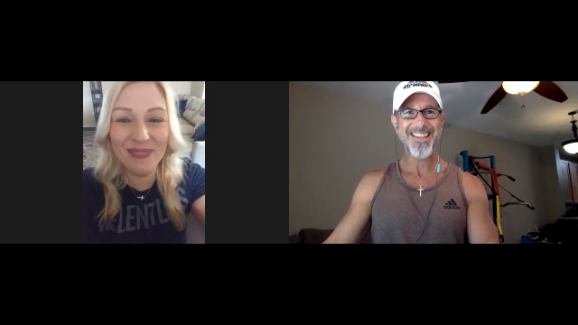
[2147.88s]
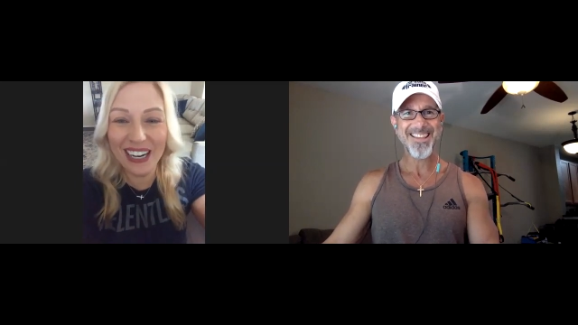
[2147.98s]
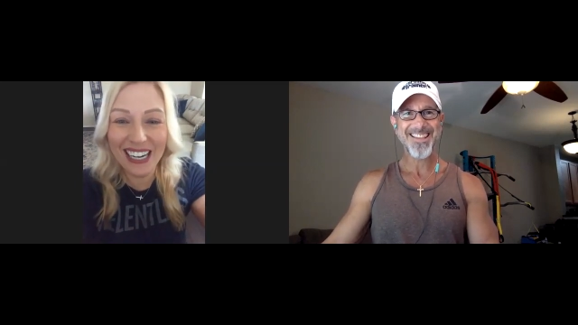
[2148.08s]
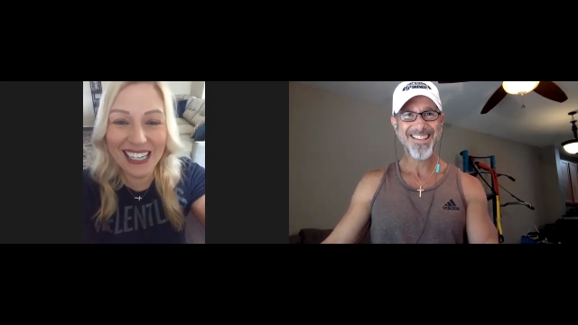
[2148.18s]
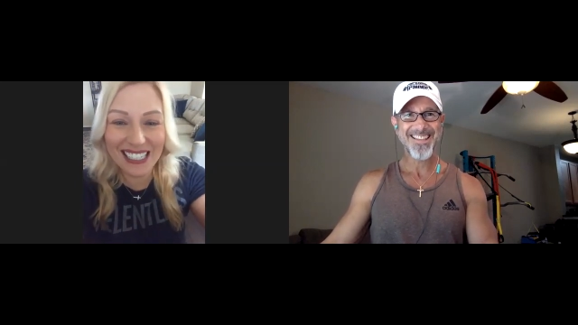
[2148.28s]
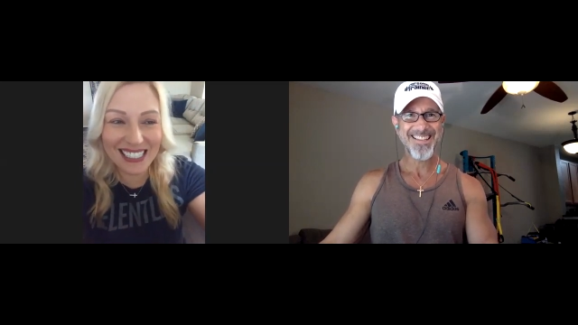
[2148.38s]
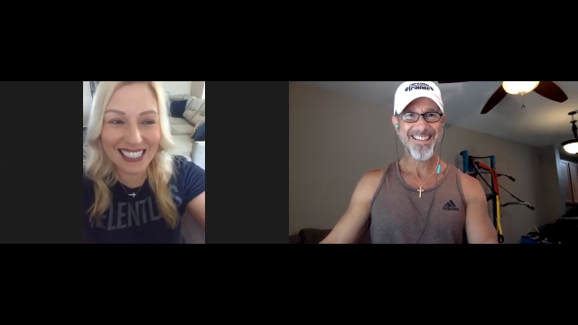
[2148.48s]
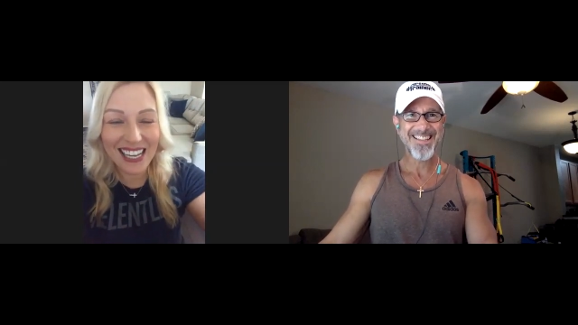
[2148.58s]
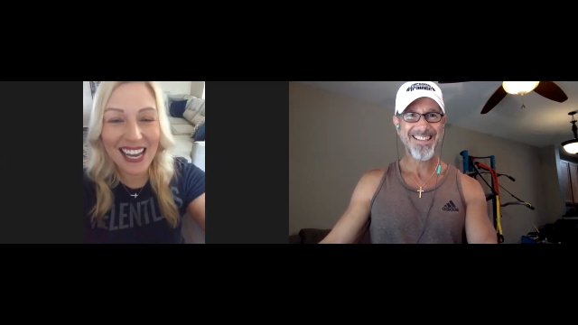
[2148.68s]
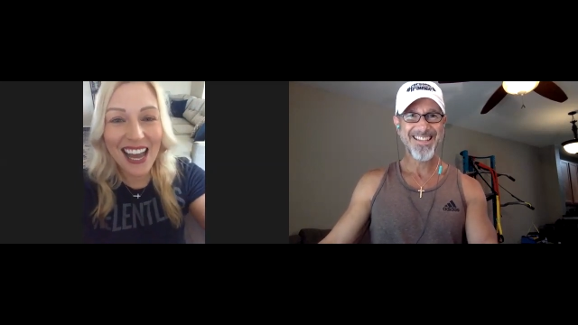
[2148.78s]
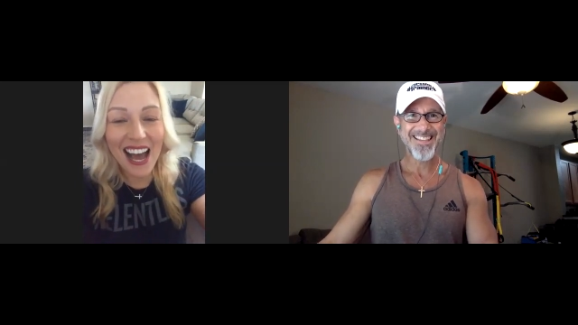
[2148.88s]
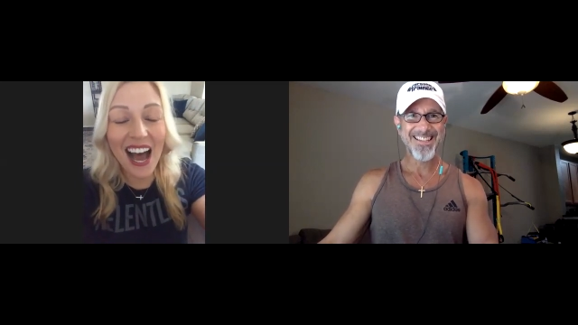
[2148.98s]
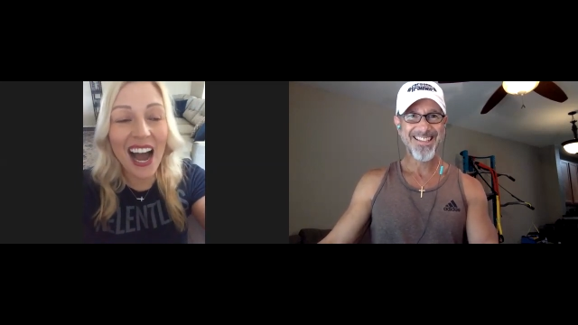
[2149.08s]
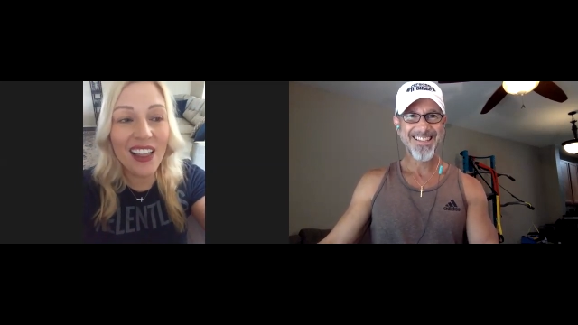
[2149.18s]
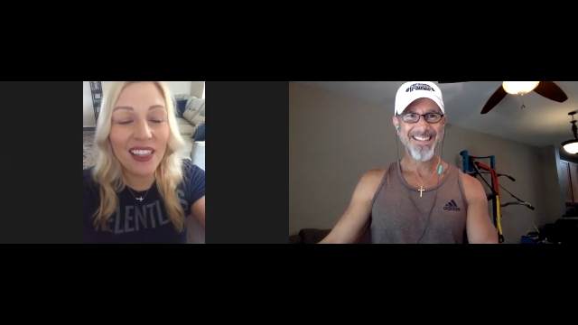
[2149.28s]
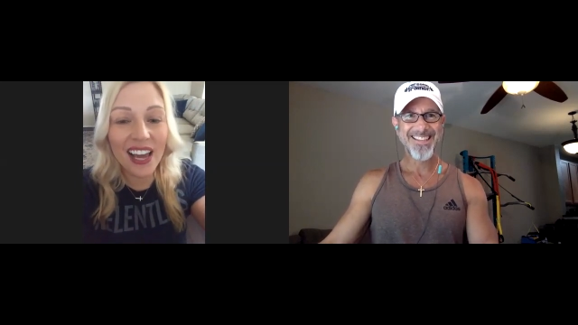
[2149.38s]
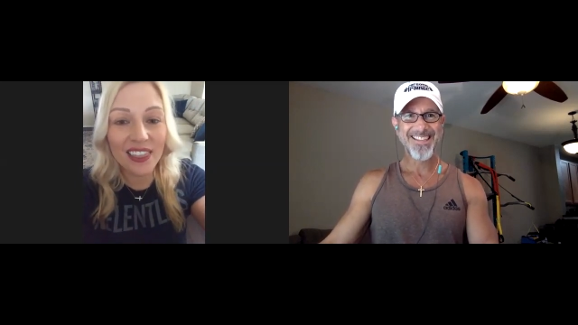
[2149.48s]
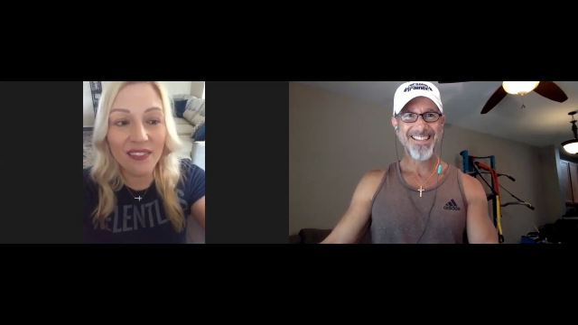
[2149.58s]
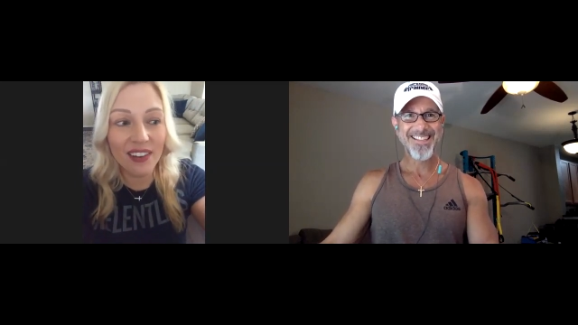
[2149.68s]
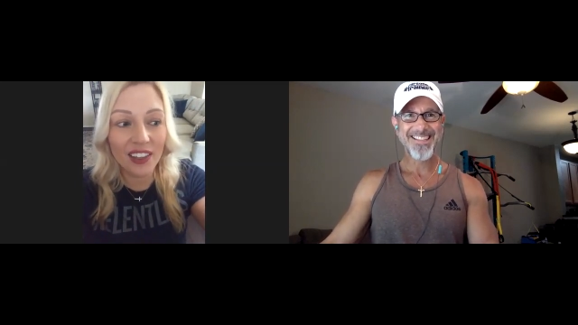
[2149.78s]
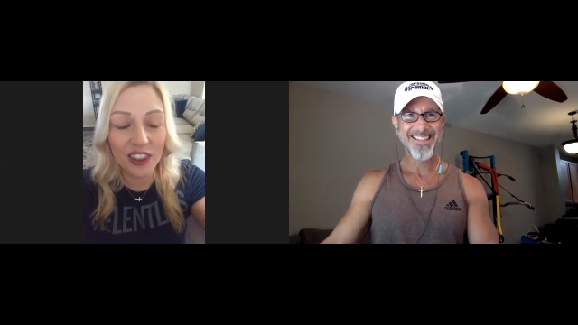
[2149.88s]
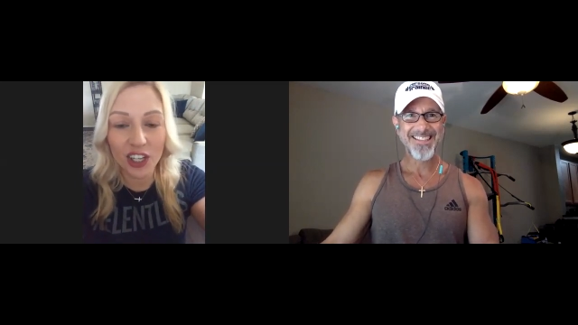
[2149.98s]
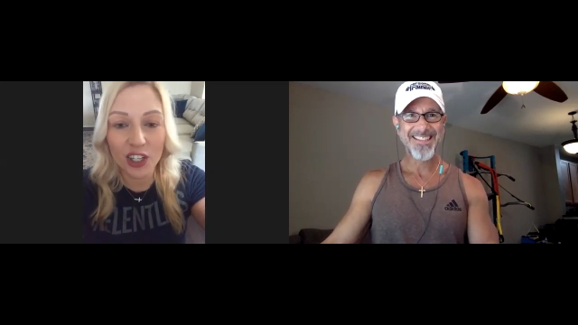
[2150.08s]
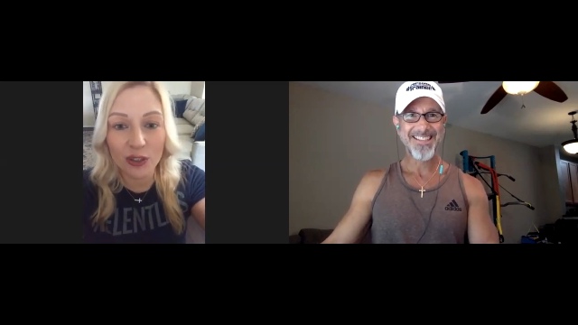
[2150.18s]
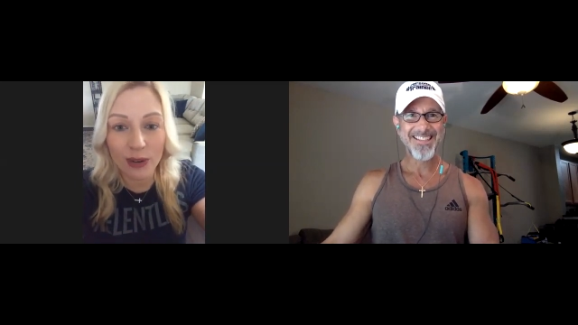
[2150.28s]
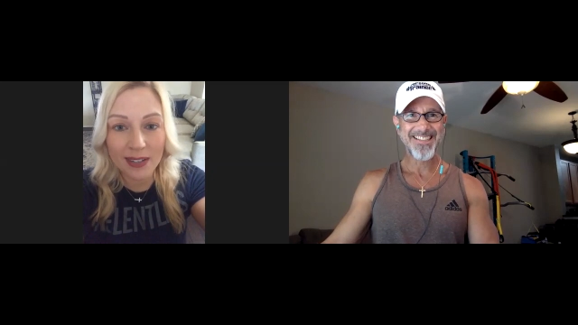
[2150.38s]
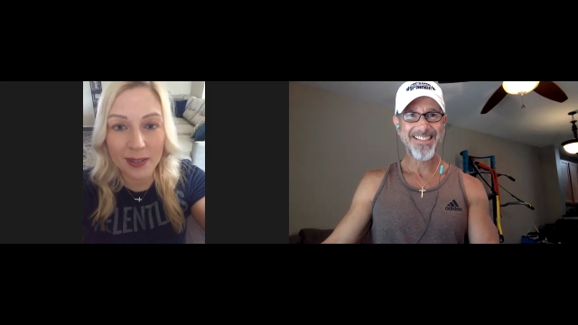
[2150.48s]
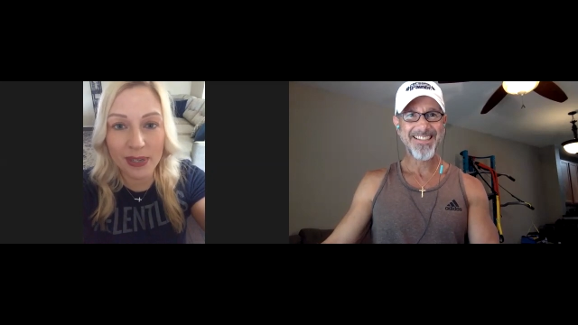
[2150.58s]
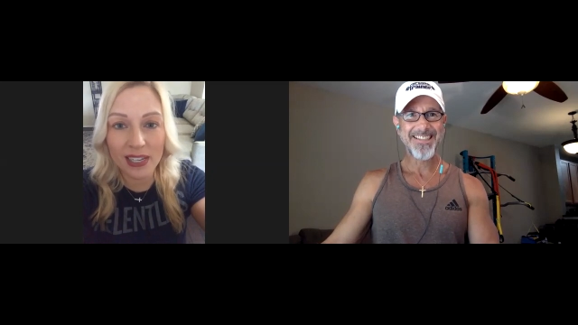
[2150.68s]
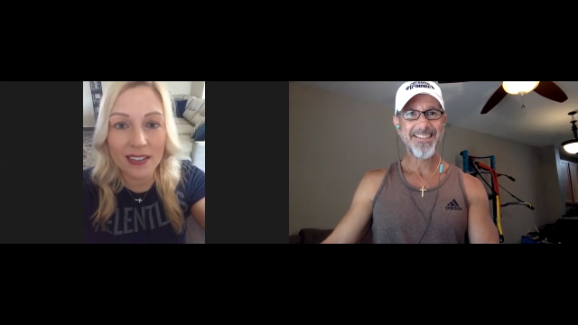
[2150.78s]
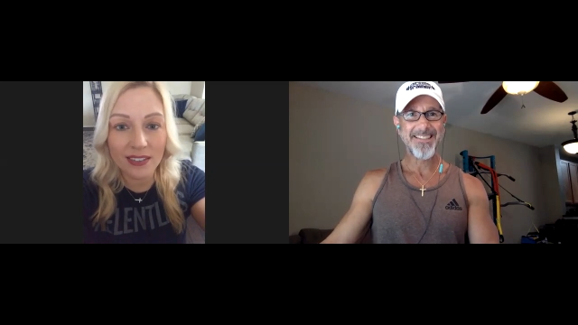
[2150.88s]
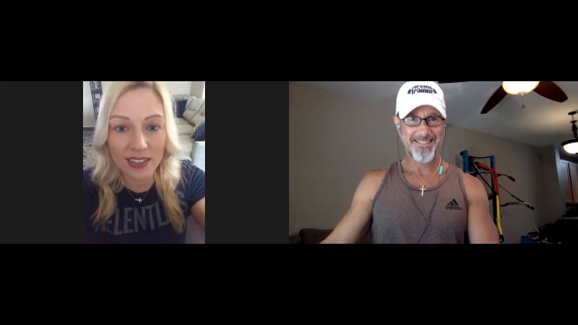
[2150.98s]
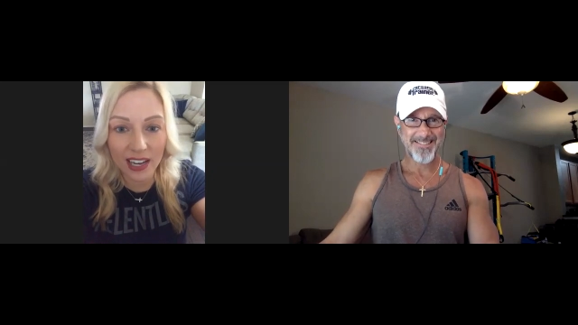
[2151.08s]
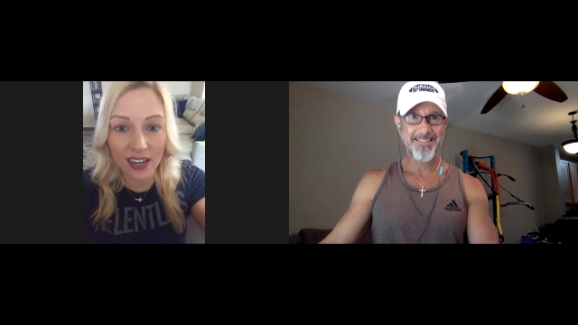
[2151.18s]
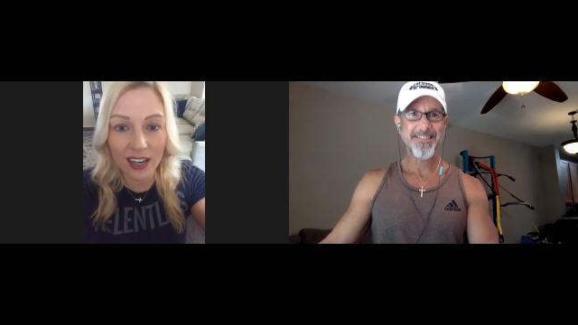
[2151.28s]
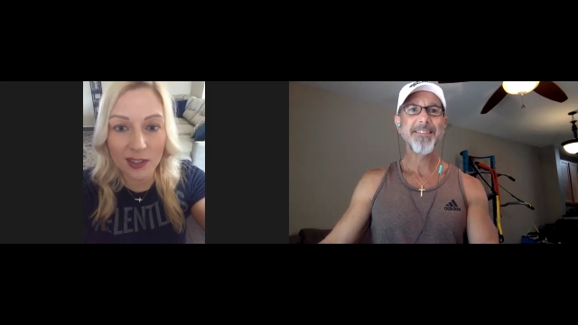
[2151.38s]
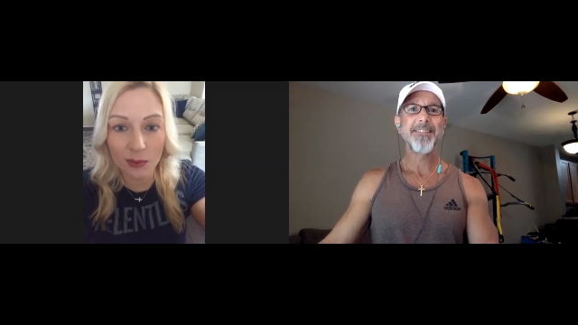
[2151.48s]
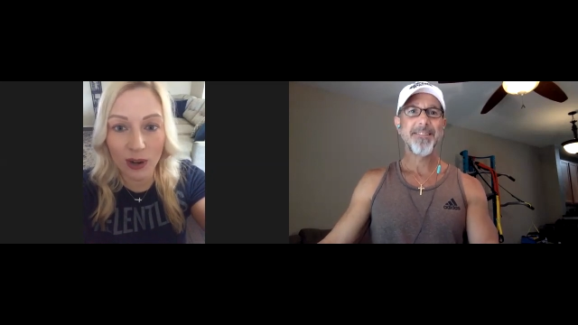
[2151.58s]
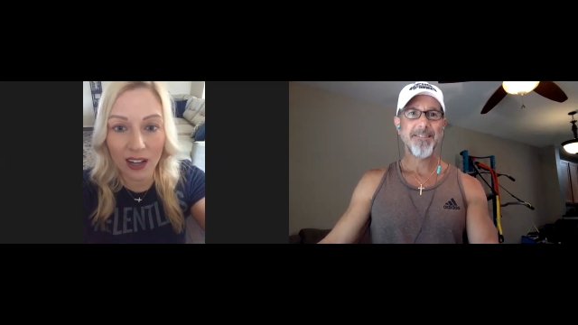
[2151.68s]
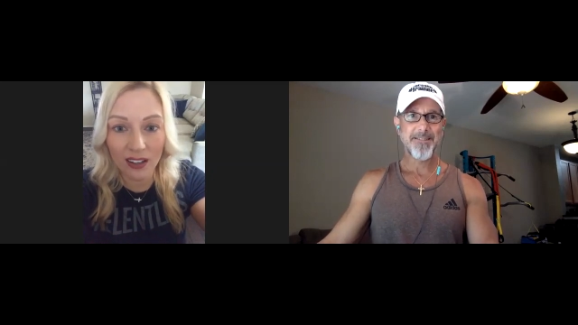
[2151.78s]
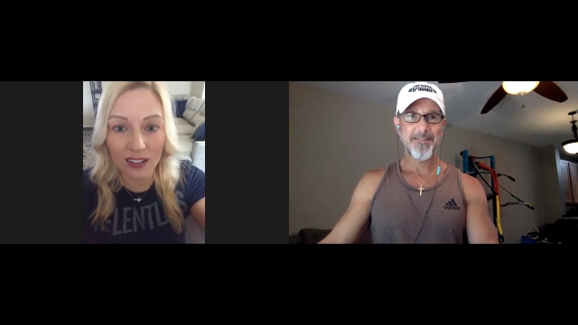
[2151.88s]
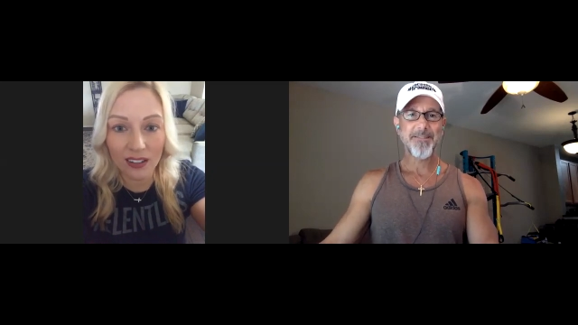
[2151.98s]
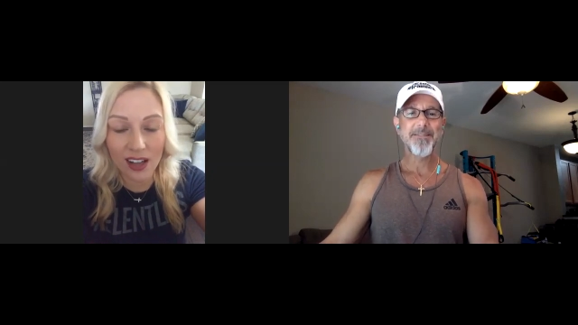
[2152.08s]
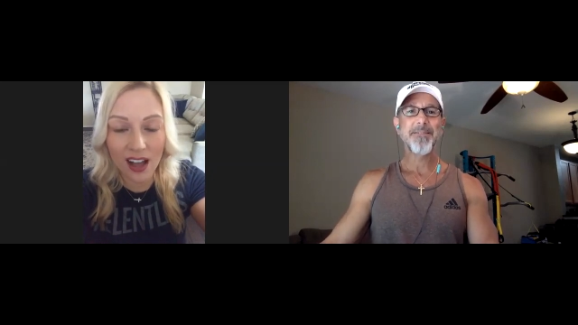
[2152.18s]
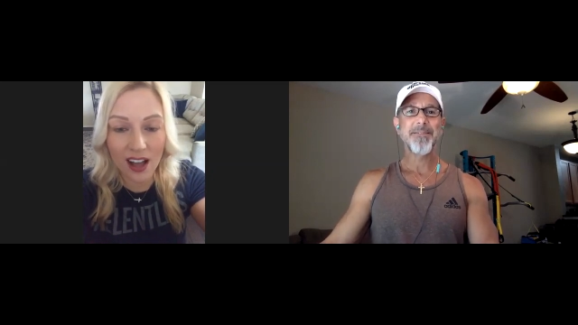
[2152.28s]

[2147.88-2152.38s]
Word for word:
Speaker 1: but I like the fact that there's recipes there as well.